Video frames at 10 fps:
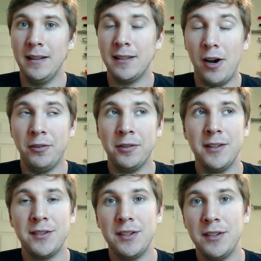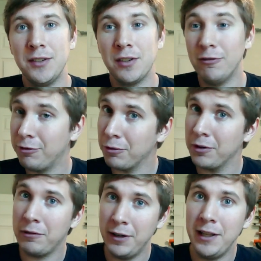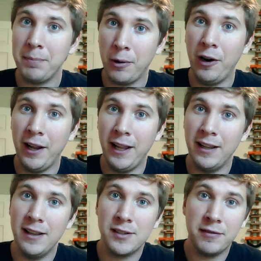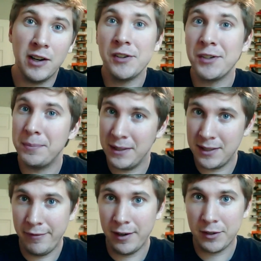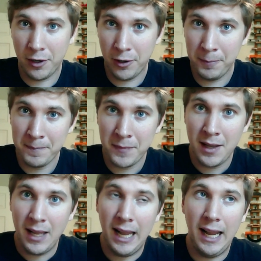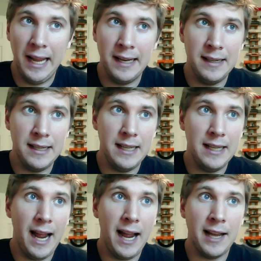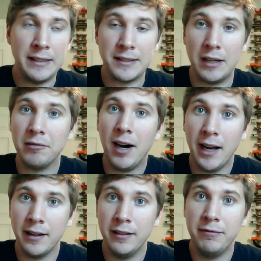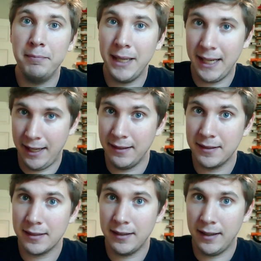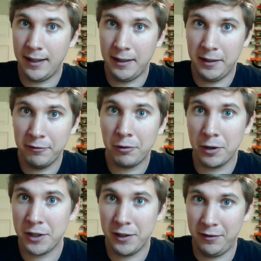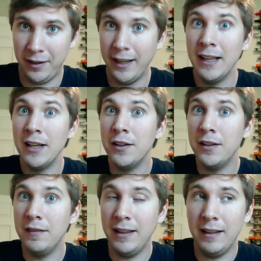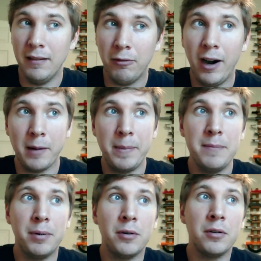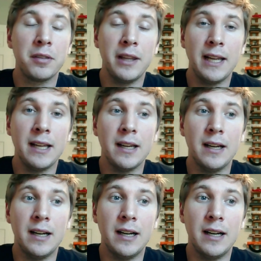Tolerances for 3D printing is a very specific term and it has a lot of meanings, unfortunately. A lot of people think